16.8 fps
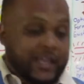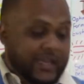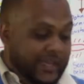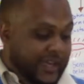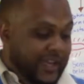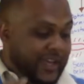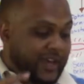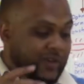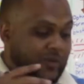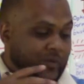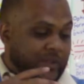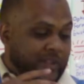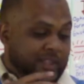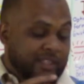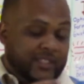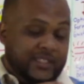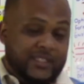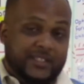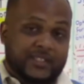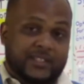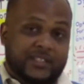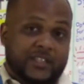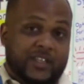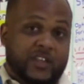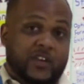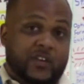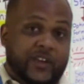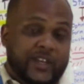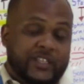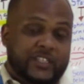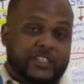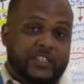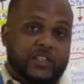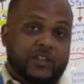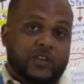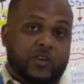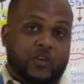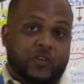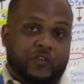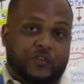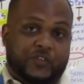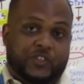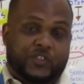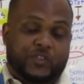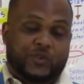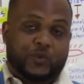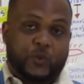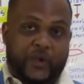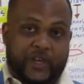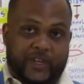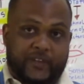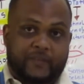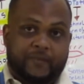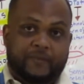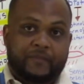Now this secretion of sweat